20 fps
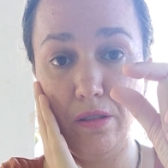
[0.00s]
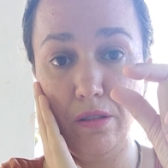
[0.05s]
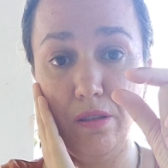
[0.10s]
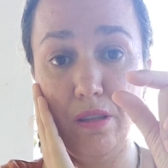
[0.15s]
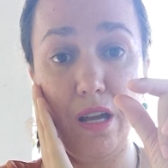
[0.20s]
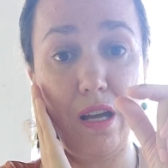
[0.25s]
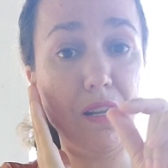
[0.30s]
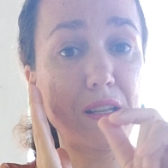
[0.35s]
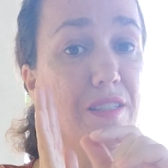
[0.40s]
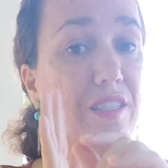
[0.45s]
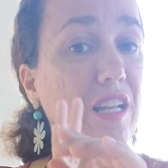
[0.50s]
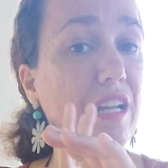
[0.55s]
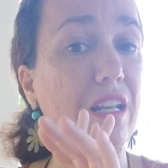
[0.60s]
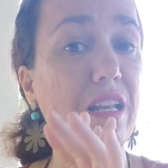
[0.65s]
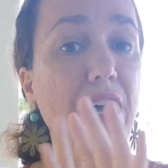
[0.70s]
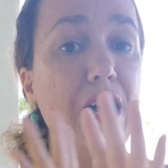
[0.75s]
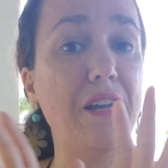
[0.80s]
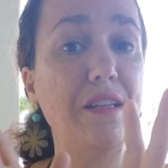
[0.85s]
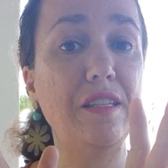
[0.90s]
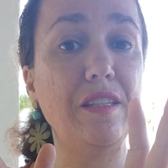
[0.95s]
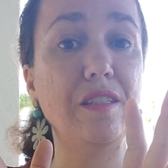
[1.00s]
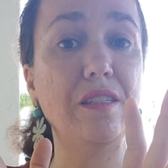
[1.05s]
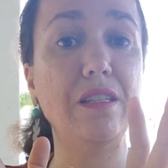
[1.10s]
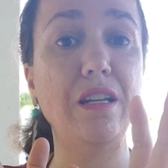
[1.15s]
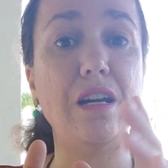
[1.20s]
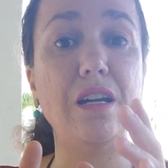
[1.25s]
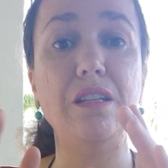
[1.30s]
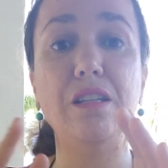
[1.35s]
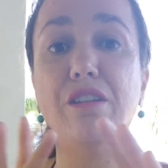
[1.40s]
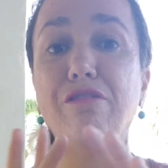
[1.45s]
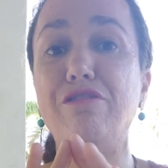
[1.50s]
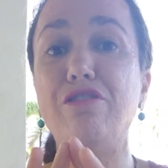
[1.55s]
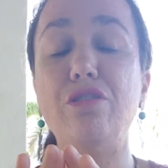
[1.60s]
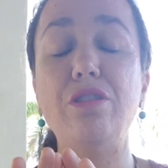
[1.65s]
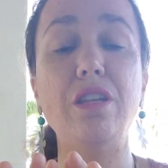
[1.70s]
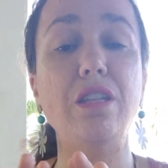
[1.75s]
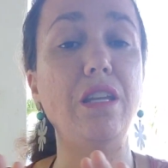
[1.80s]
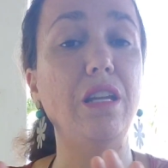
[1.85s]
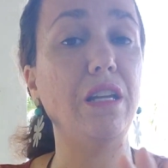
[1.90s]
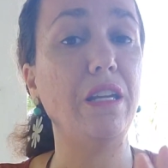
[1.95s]
That is a class that if you
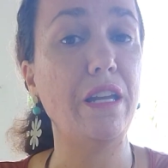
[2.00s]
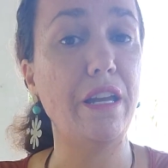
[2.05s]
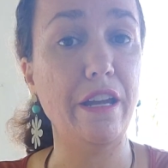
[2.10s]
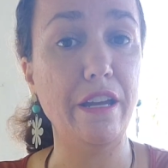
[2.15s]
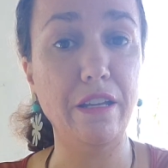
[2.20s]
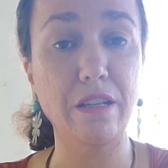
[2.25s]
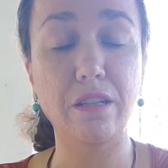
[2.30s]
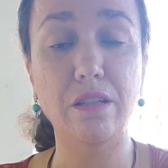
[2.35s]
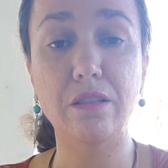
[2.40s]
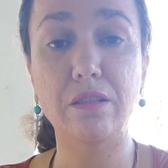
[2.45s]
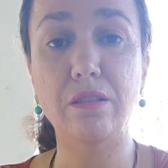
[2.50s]
didn't get,